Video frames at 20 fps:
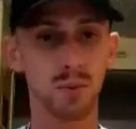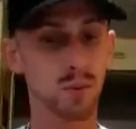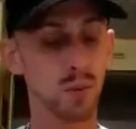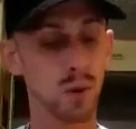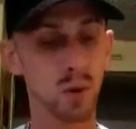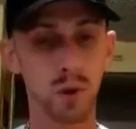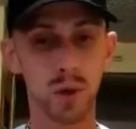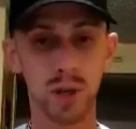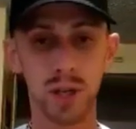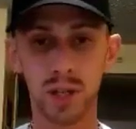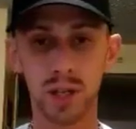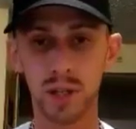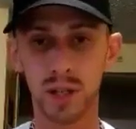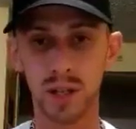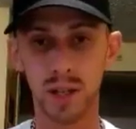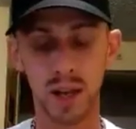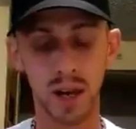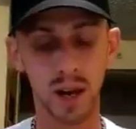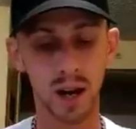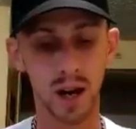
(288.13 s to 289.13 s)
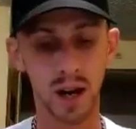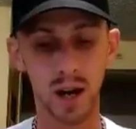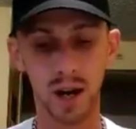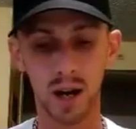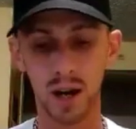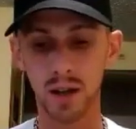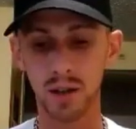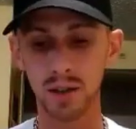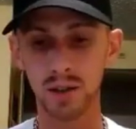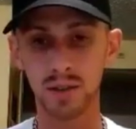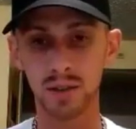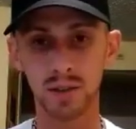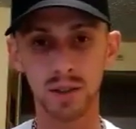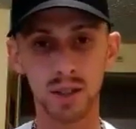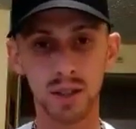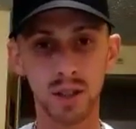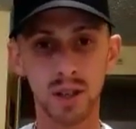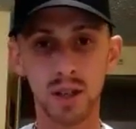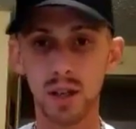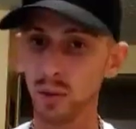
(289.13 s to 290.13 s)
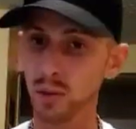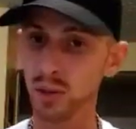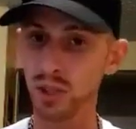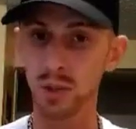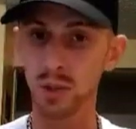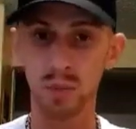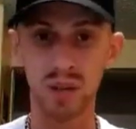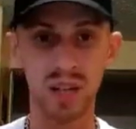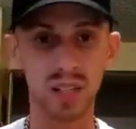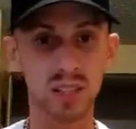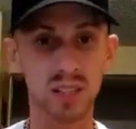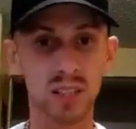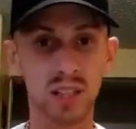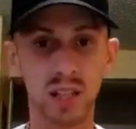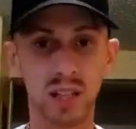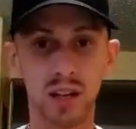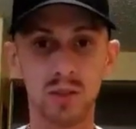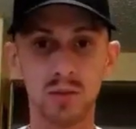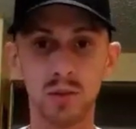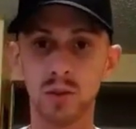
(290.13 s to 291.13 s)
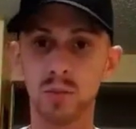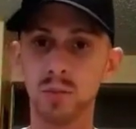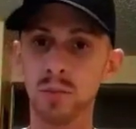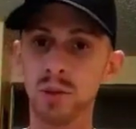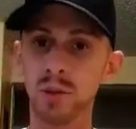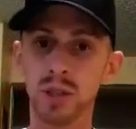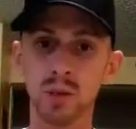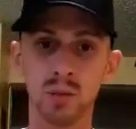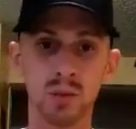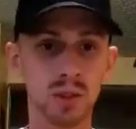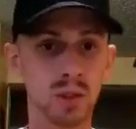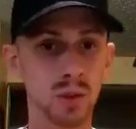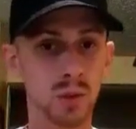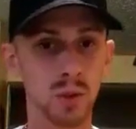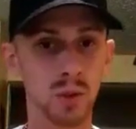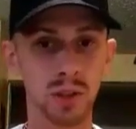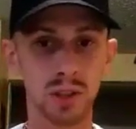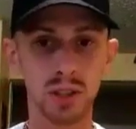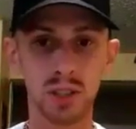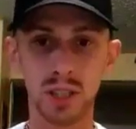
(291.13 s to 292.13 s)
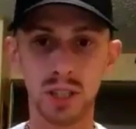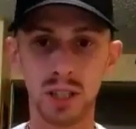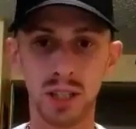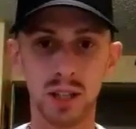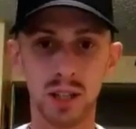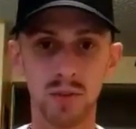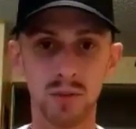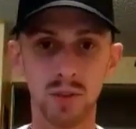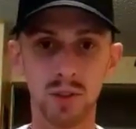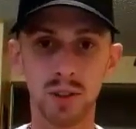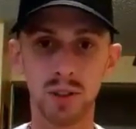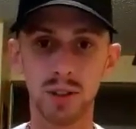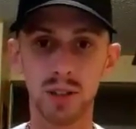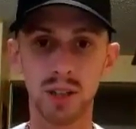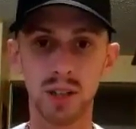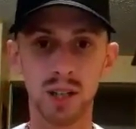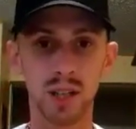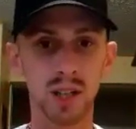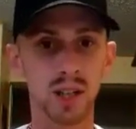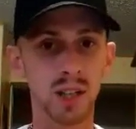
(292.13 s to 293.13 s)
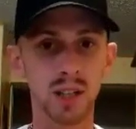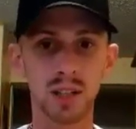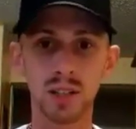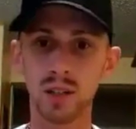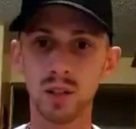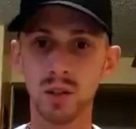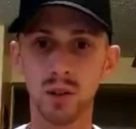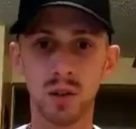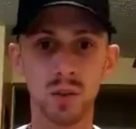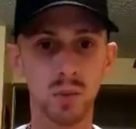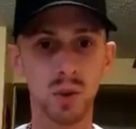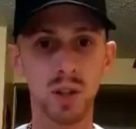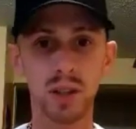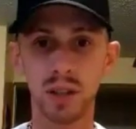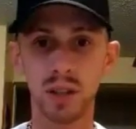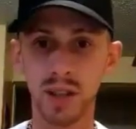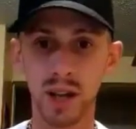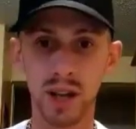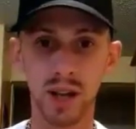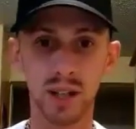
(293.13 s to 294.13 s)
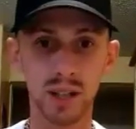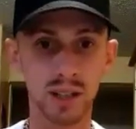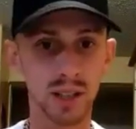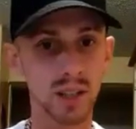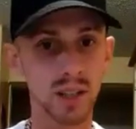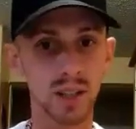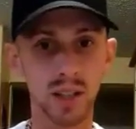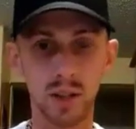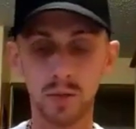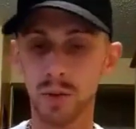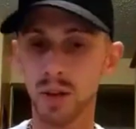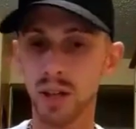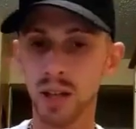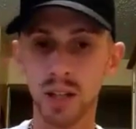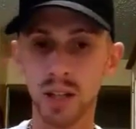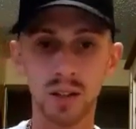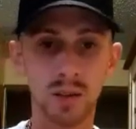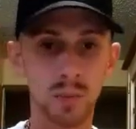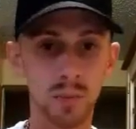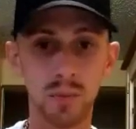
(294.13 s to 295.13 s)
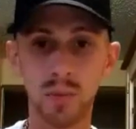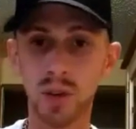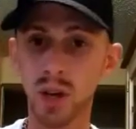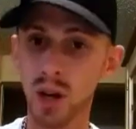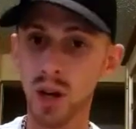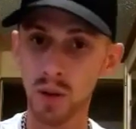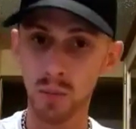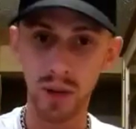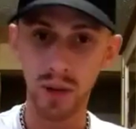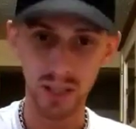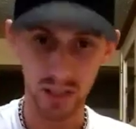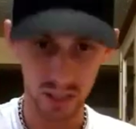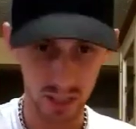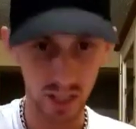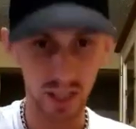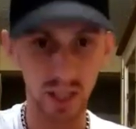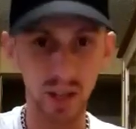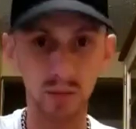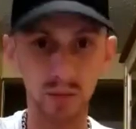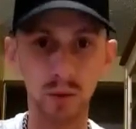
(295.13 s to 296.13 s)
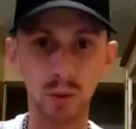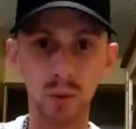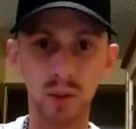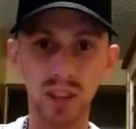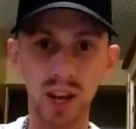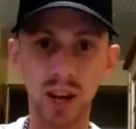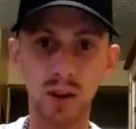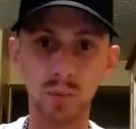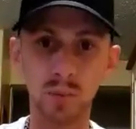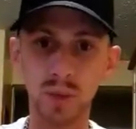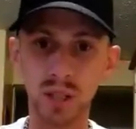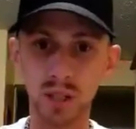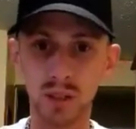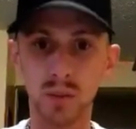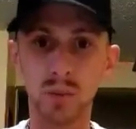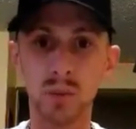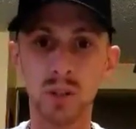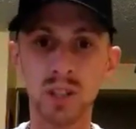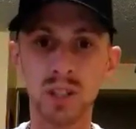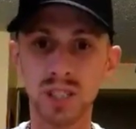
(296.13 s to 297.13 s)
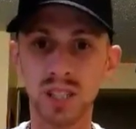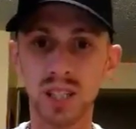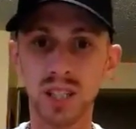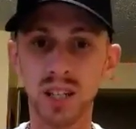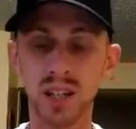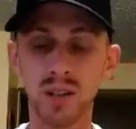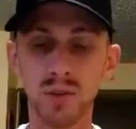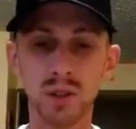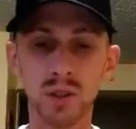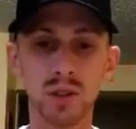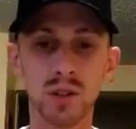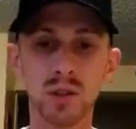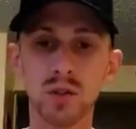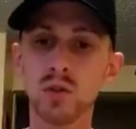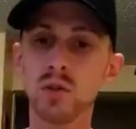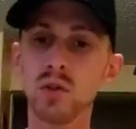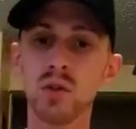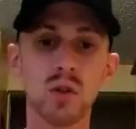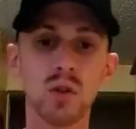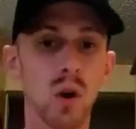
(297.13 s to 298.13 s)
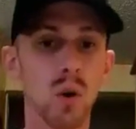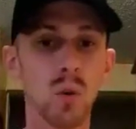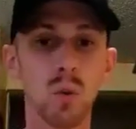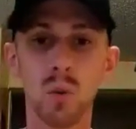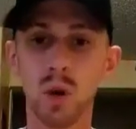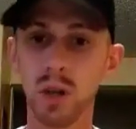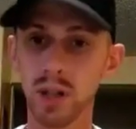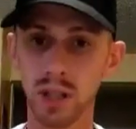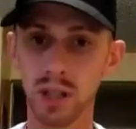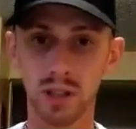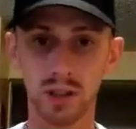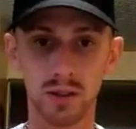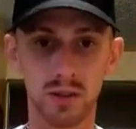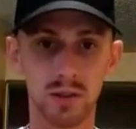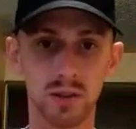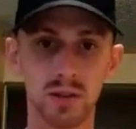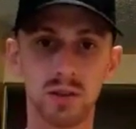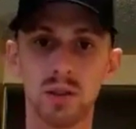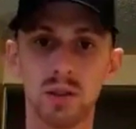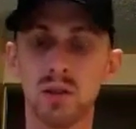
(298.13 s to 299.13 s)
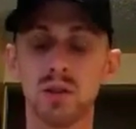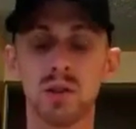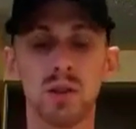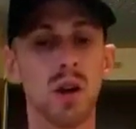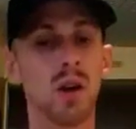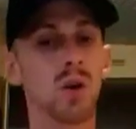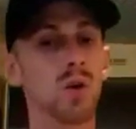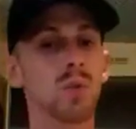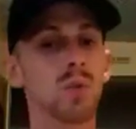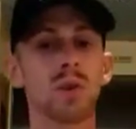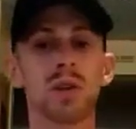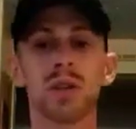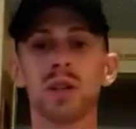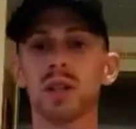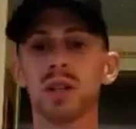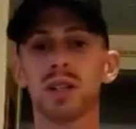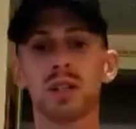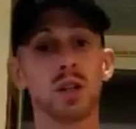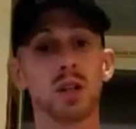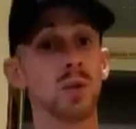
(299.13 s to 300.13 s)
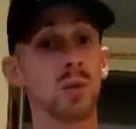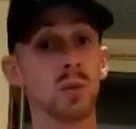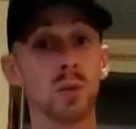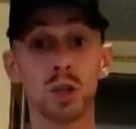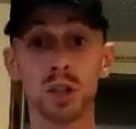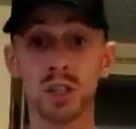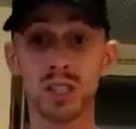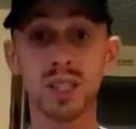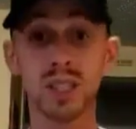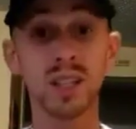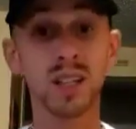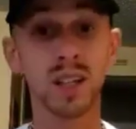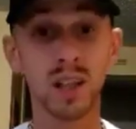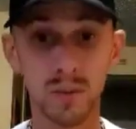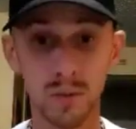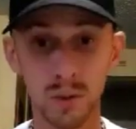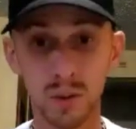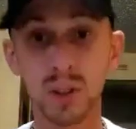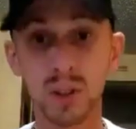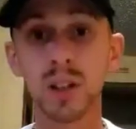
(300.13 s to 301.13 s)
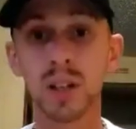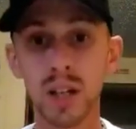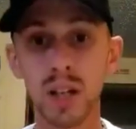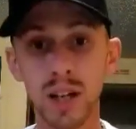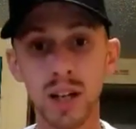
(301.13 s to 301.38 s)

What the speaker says: Boy, it was the best thing ever, but it was the worst thing ever. And you don't want that. If it ain't the best thing ever without being the worst thing ever too, you don't want it. You don't want it, because the worst thing ever.